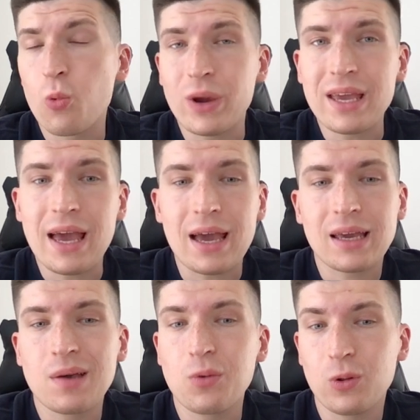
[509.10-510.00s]
we
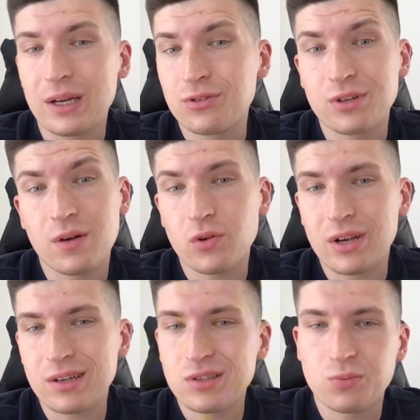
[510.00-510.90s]
accumulated our
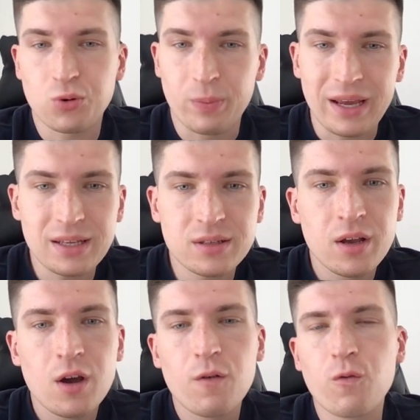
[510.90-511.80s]
customer base
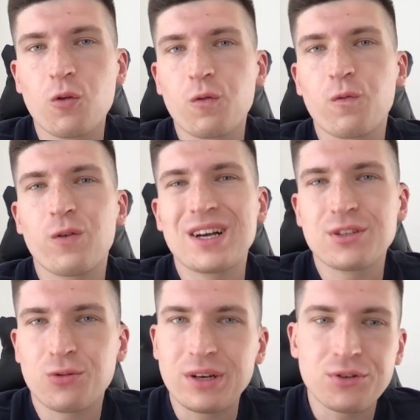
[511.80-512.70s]
for
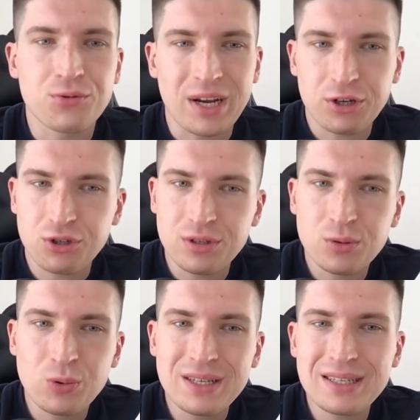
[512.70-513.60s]
further
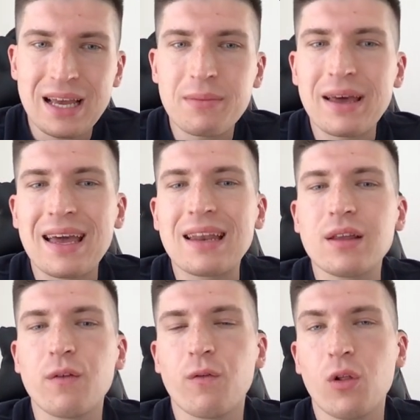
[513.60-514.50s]
interactions with them and
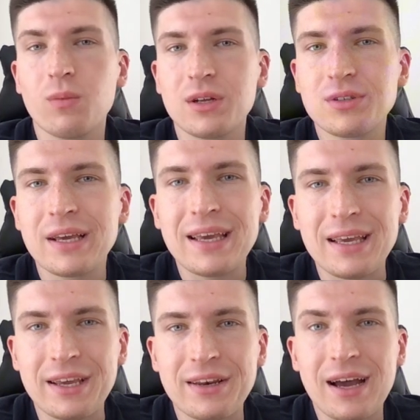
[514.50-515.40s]
involvement in